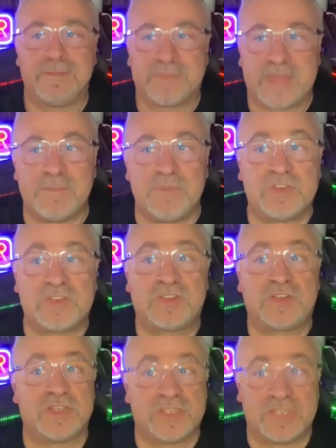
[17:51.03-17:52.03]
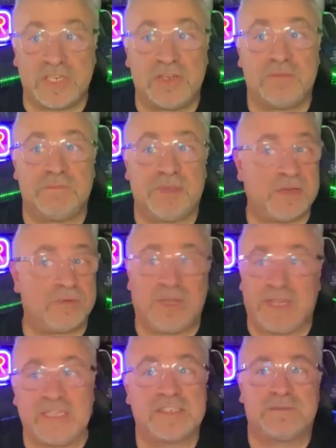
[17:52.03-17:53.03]
that music to continue and being
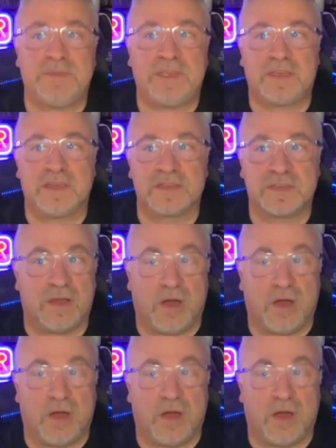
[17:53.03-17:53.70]
released because